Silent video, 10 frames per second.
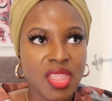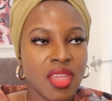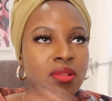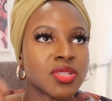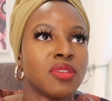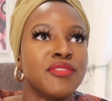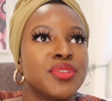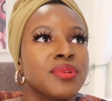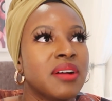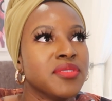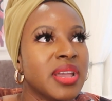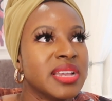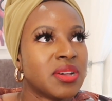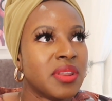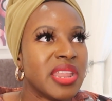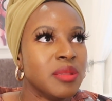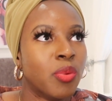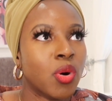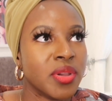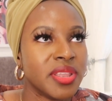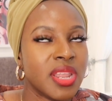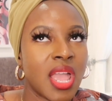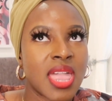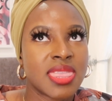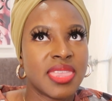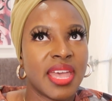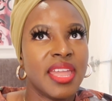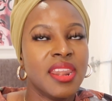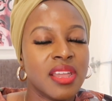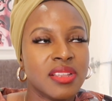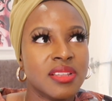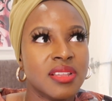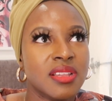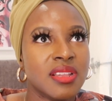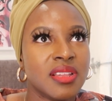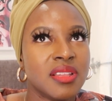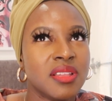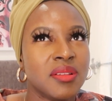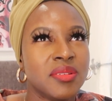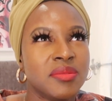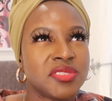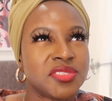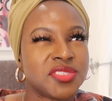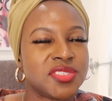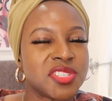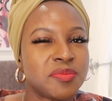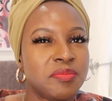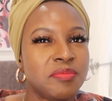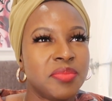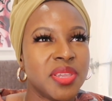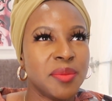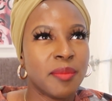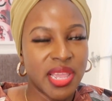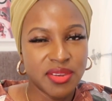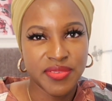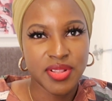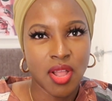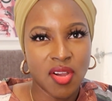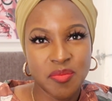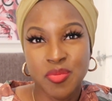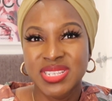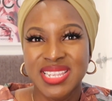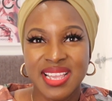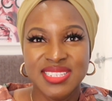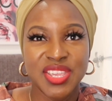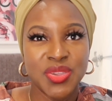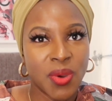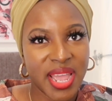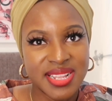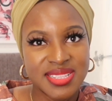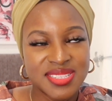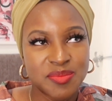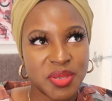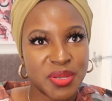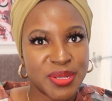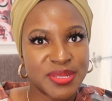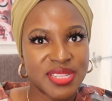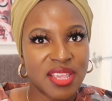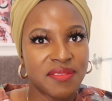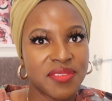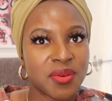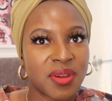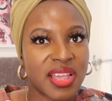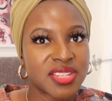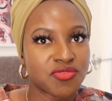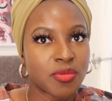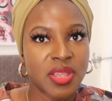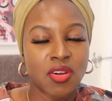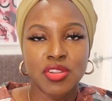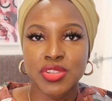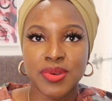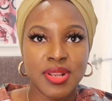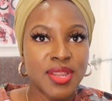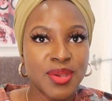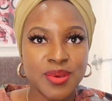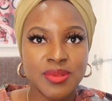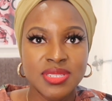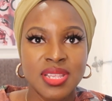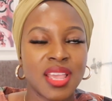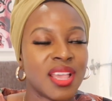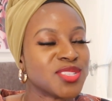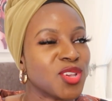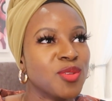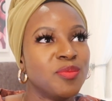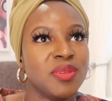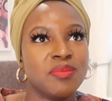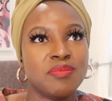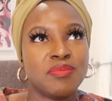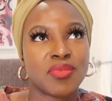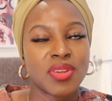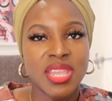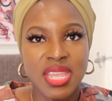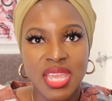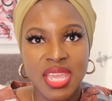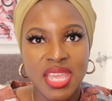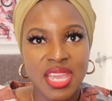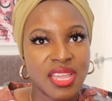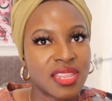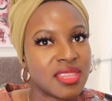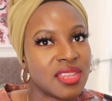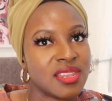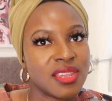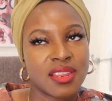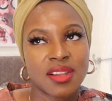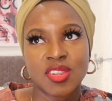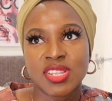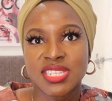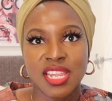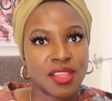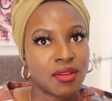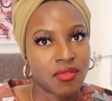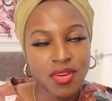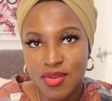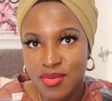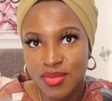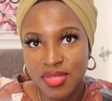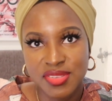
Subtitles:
And also, if you do have your hair down at any point, then just be mindful of protecting your ends, because if your hair's rubbing on your clothes, it's going to be breaking and then you're not going to see any growth.